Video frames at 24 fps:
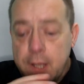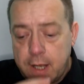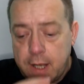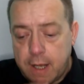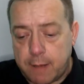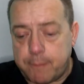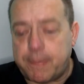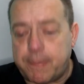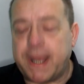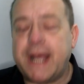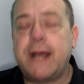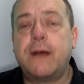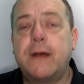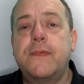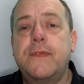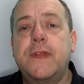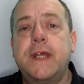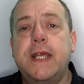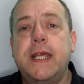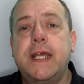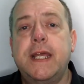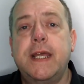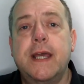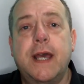About
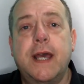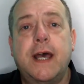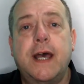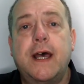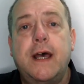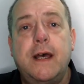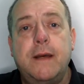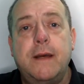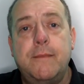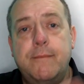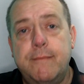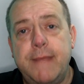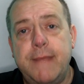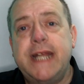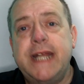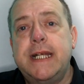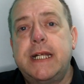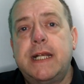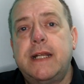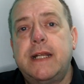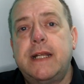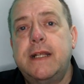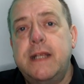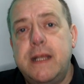the uh,
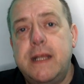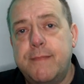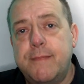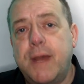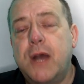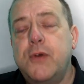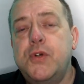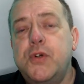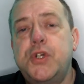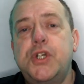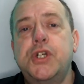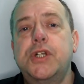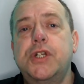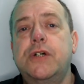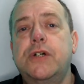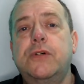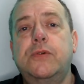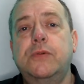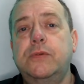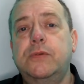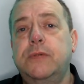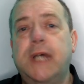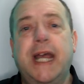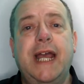mental and
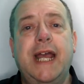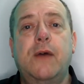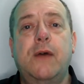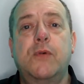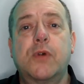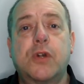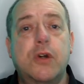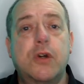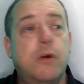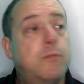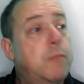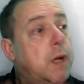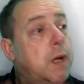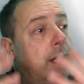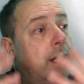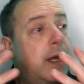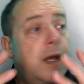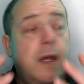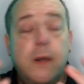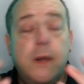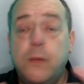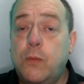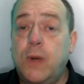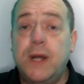emotional outcome,
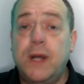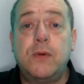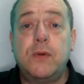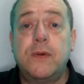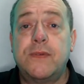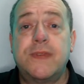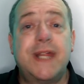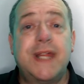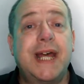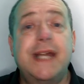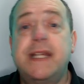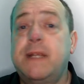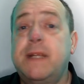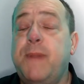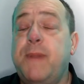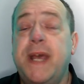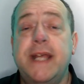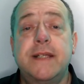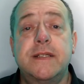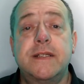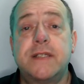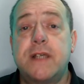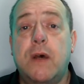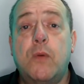well, that
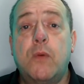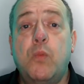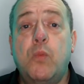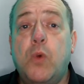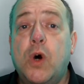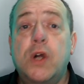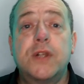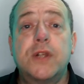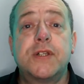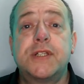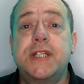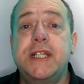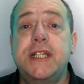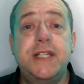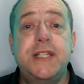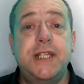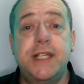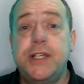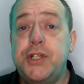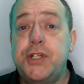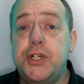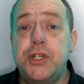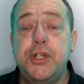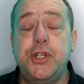depends on what
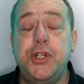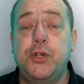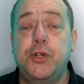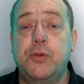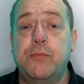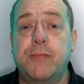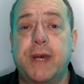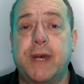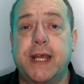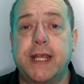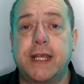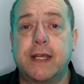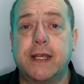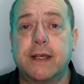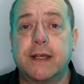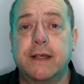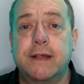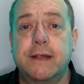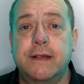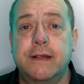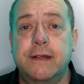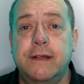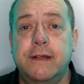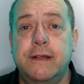decision you make.
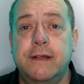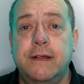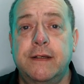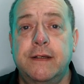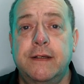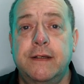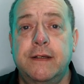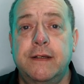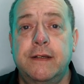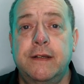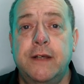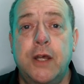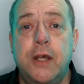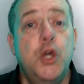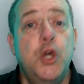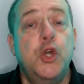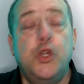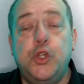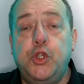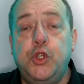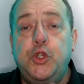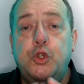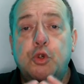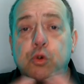
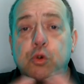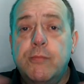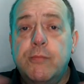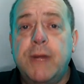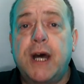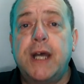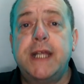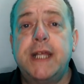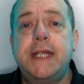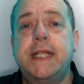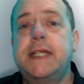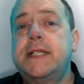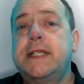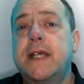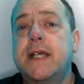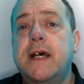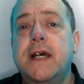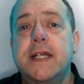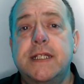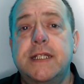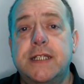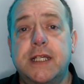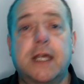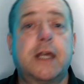You might
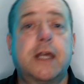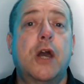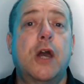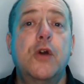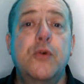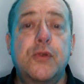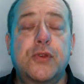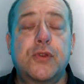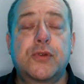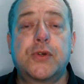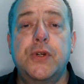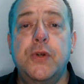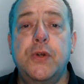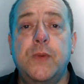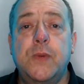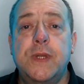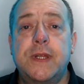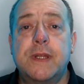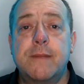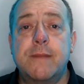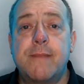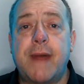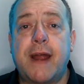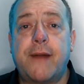decide to go through with
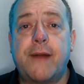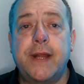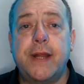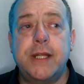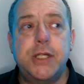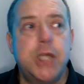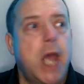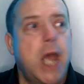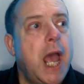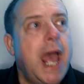the marriage